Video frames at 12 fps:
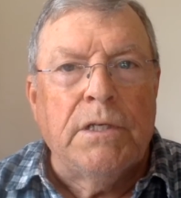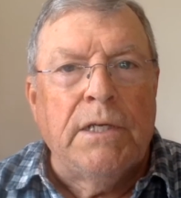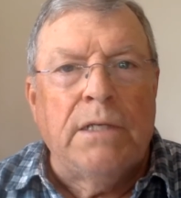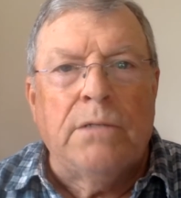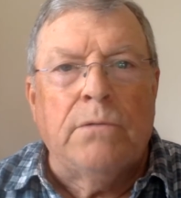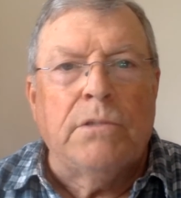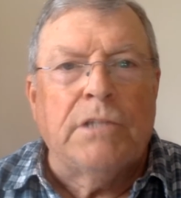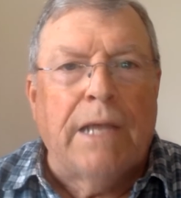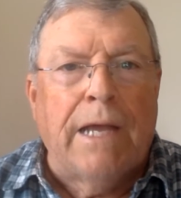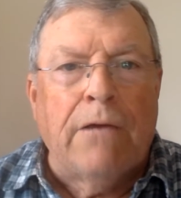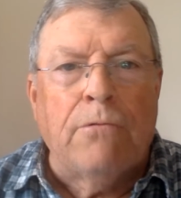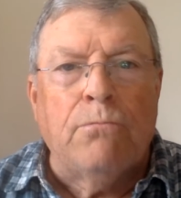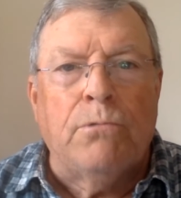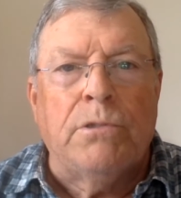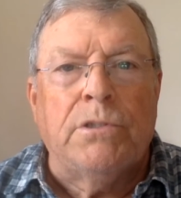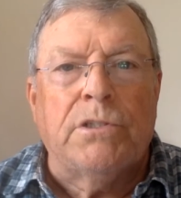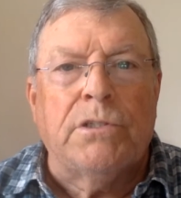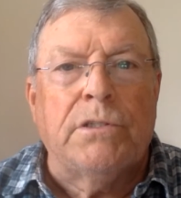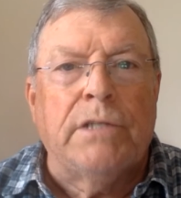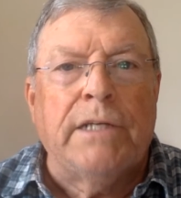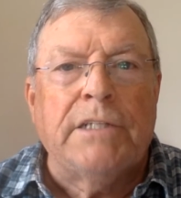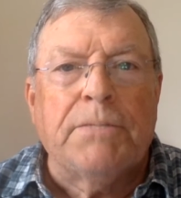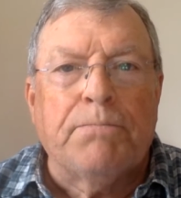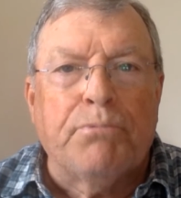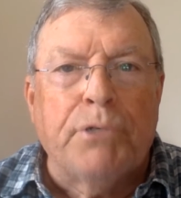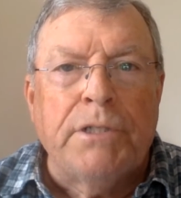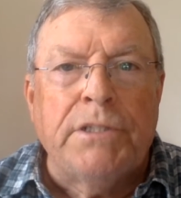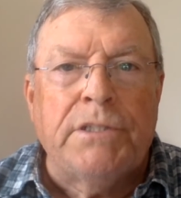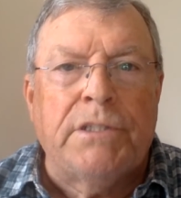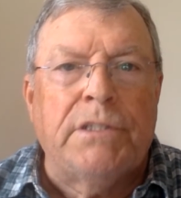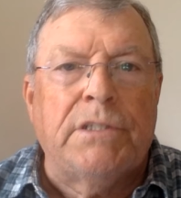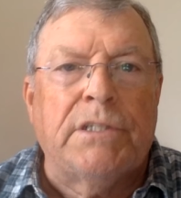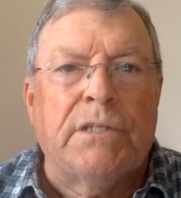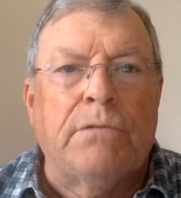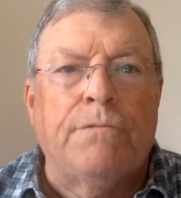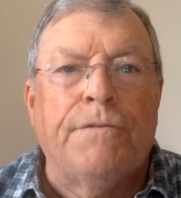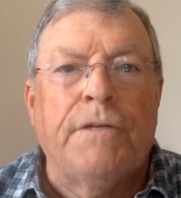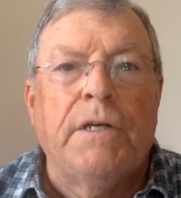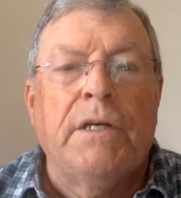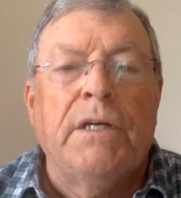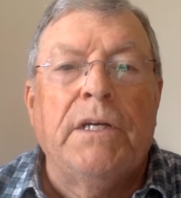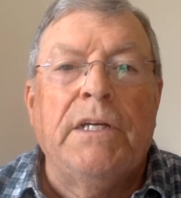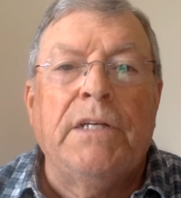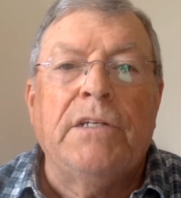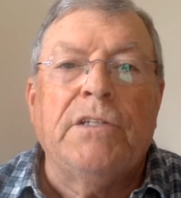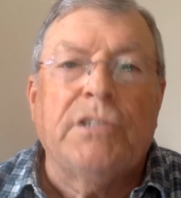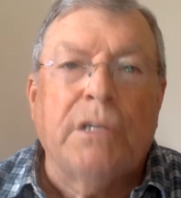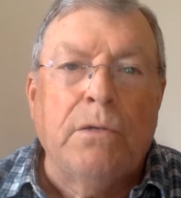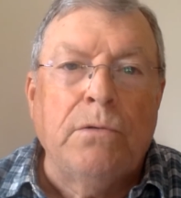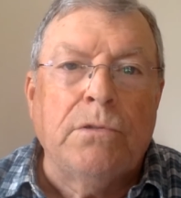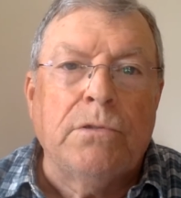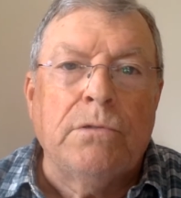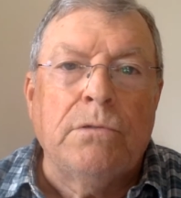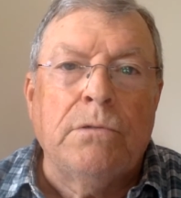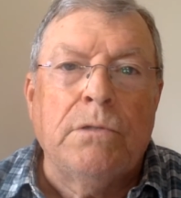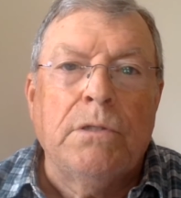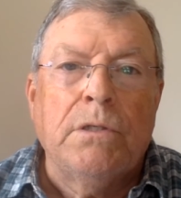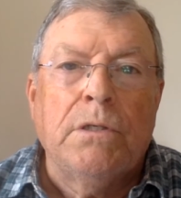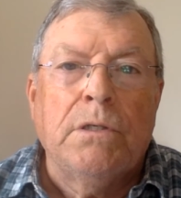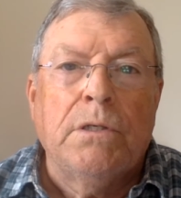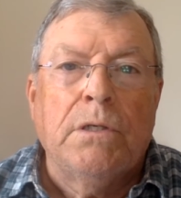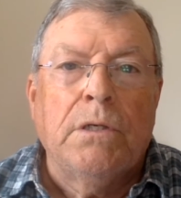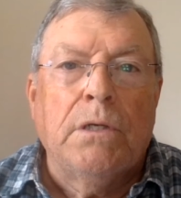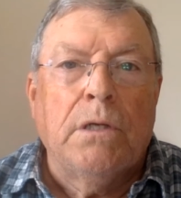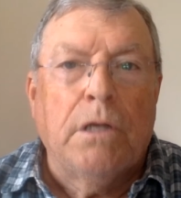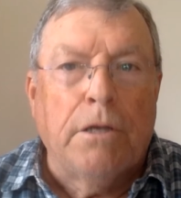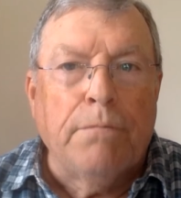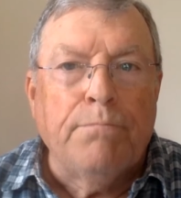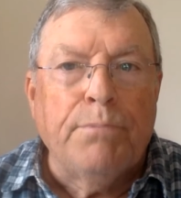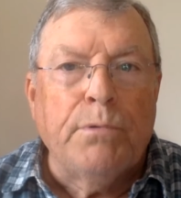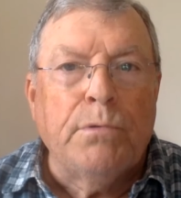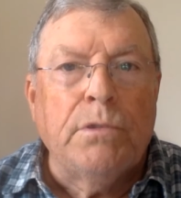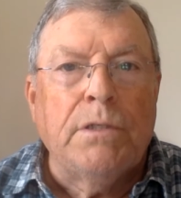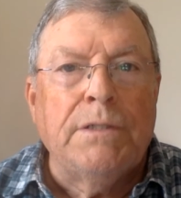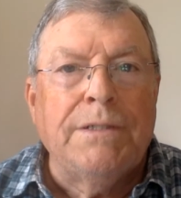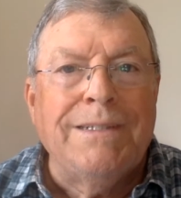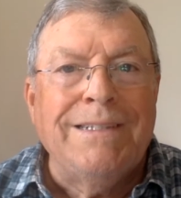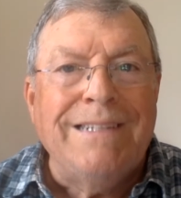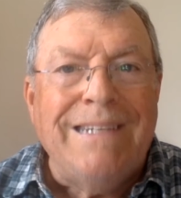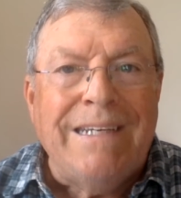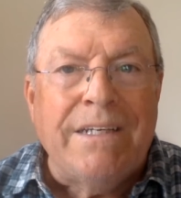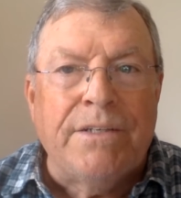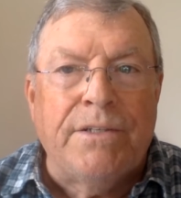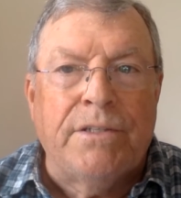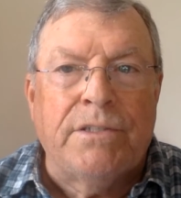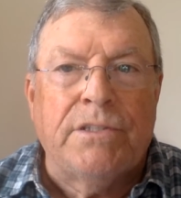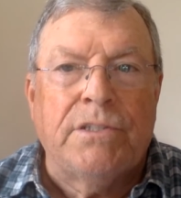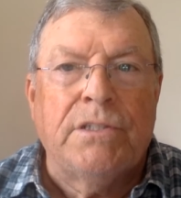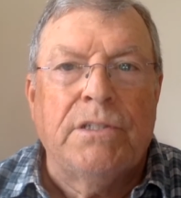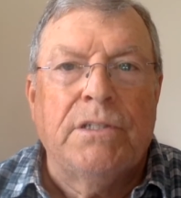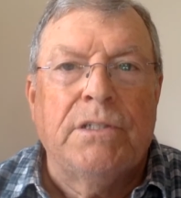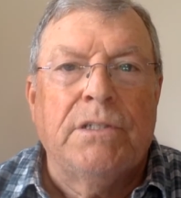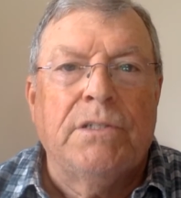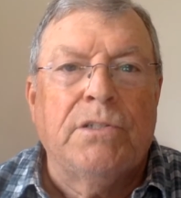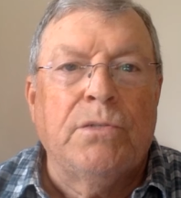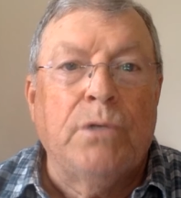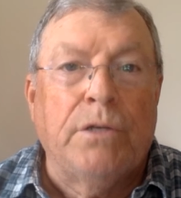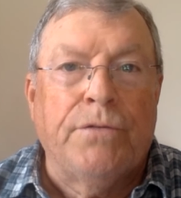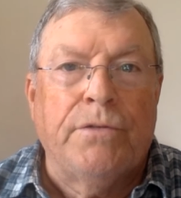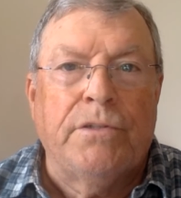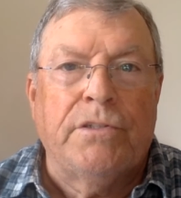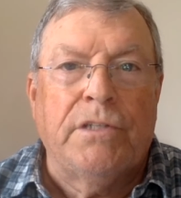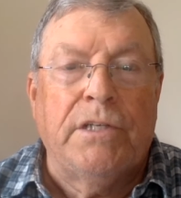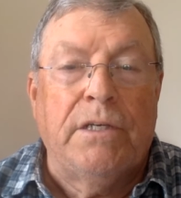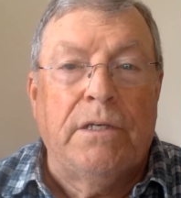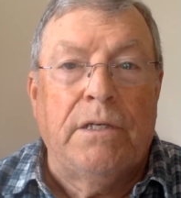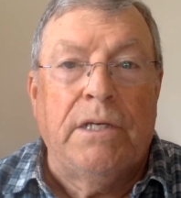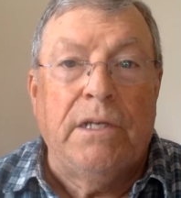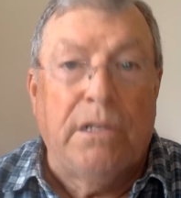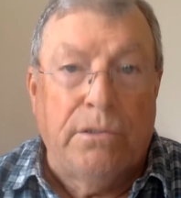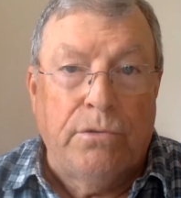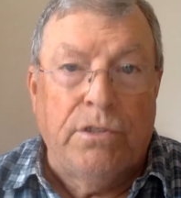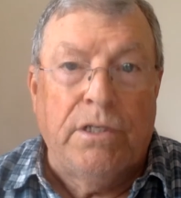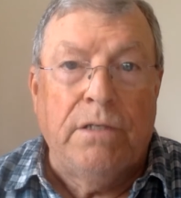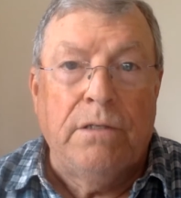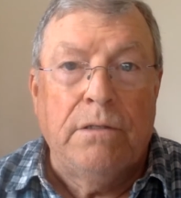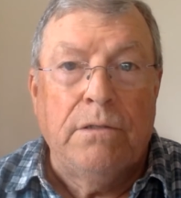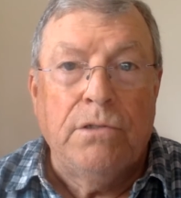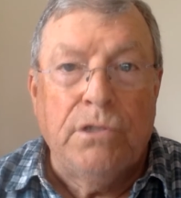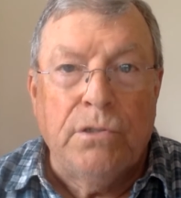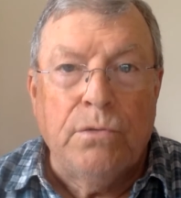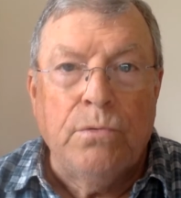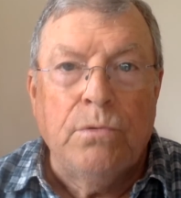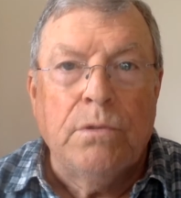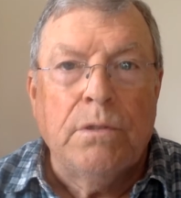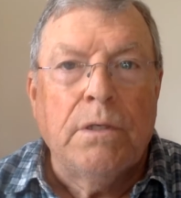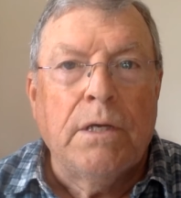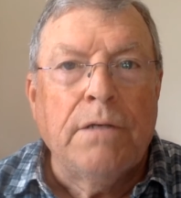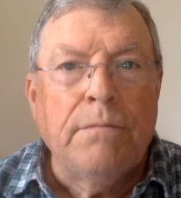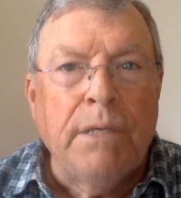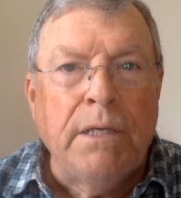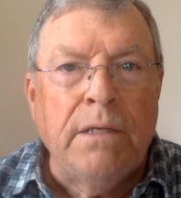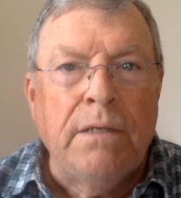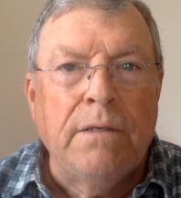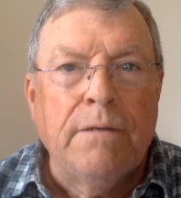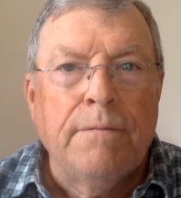It looks outwards and expresses itself in a total humble nearness to others, including you and me.